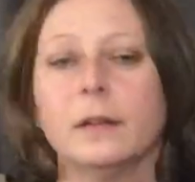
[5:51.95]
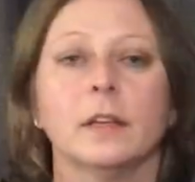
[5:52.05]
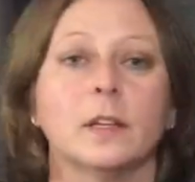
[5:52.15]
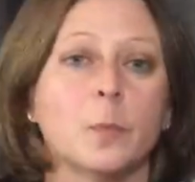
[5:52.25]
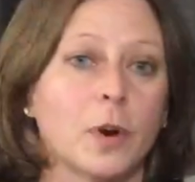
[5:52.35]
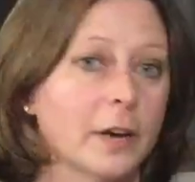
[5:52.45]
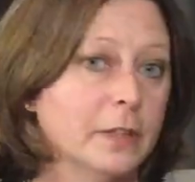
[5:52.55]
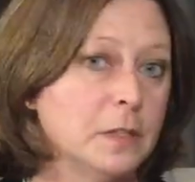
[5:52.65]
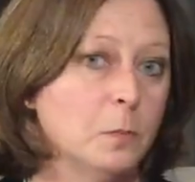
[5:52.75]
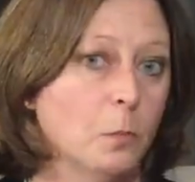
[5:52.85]
that the
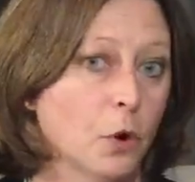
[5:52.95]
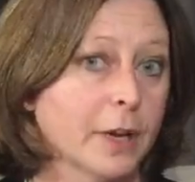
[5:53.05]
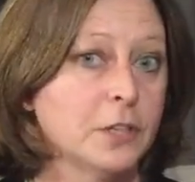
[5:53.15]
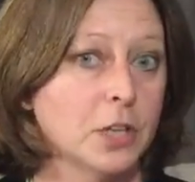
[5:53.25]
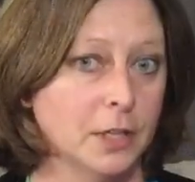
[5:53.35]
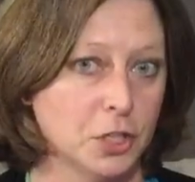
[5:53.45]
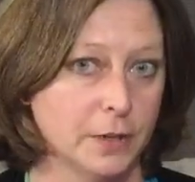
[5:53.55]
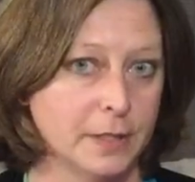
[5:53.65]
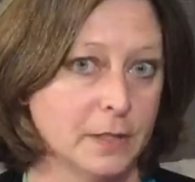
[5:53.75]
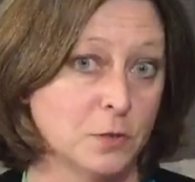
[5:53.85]
private mortgage
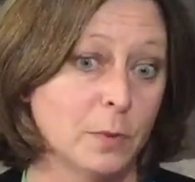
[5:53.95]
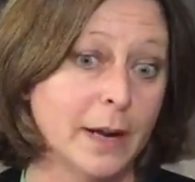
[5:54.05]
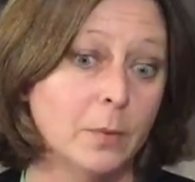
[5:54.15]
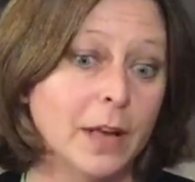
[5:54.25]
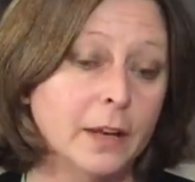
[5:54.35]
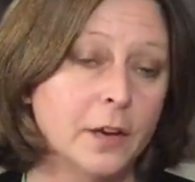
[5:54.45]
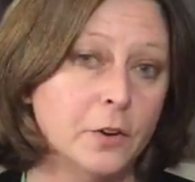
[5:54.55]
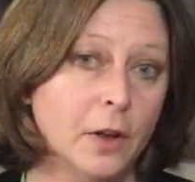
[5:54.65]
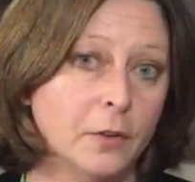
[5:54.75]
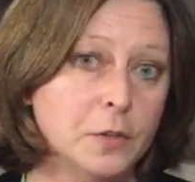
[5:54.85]
insurance is right around
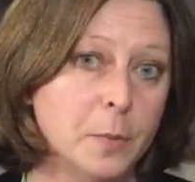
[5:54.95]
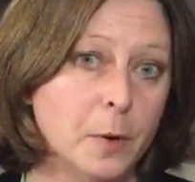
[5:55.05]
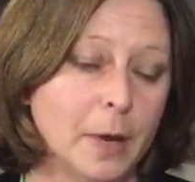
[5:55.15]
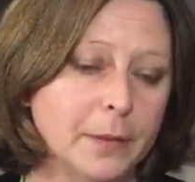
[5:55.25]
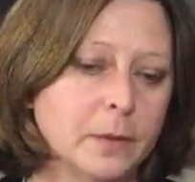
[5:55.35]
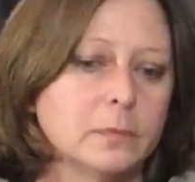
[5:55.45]
$100 per month.